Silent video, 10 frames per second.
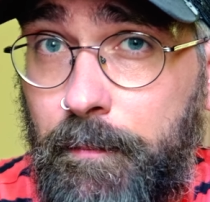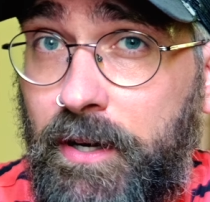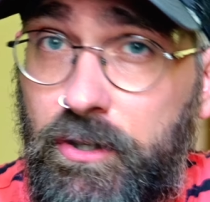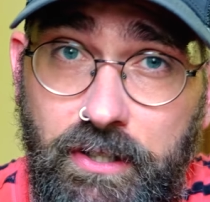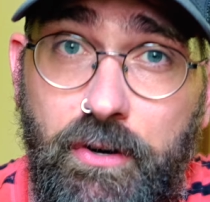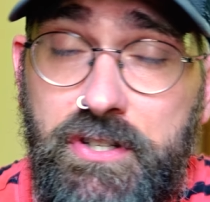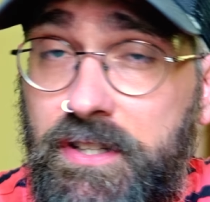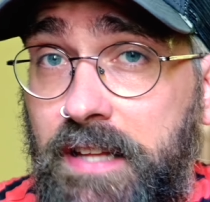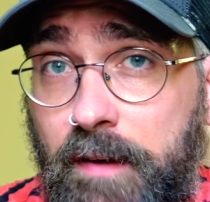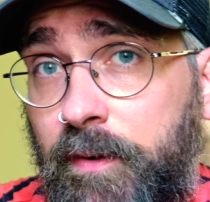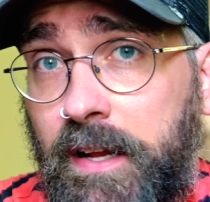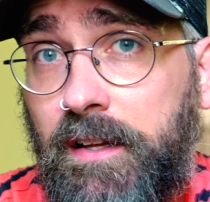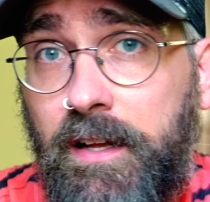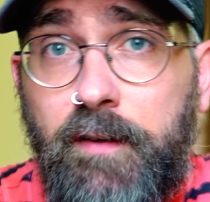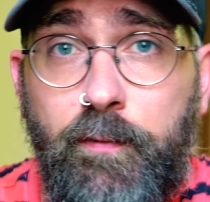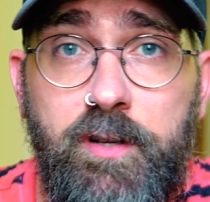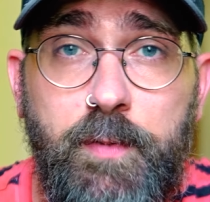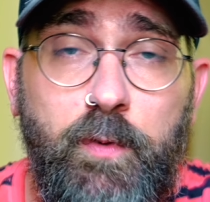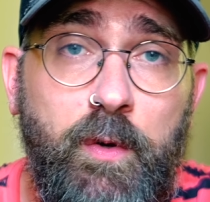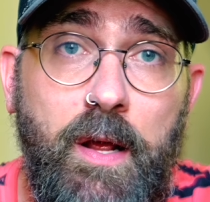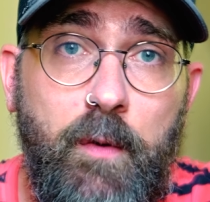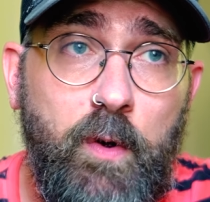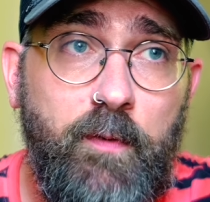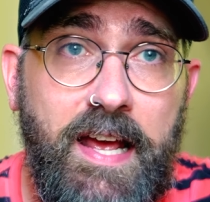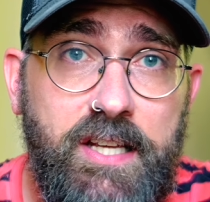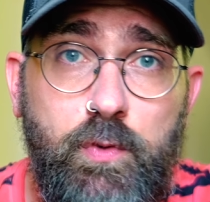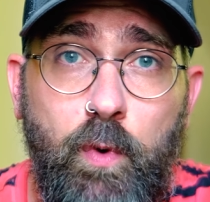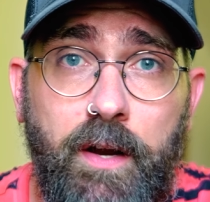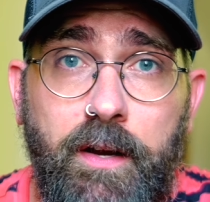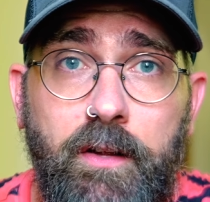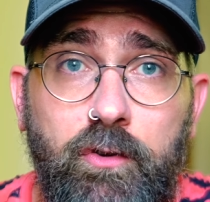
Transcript: Because there is definitely a difference between with S1